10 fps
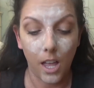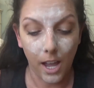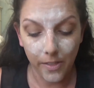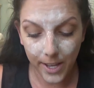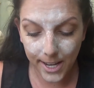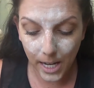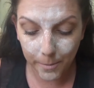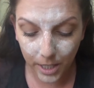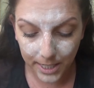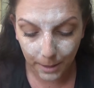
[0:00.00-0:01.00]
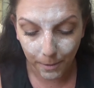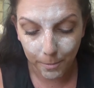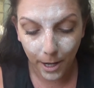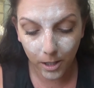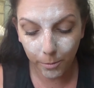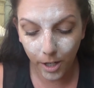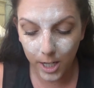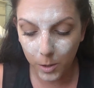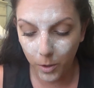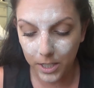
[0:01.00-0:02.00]
And then I'm going to take my powder
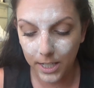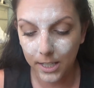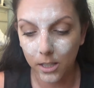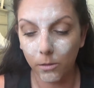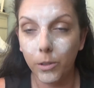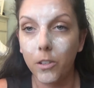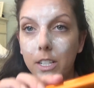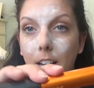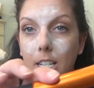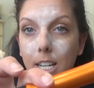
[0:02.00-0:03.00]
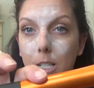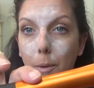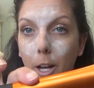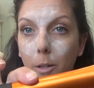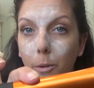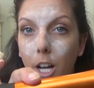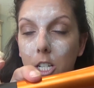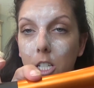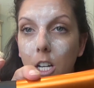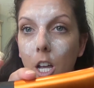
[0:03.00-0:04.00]
brush, which is the Real Techniques powder
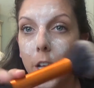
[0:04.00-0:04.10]
brush.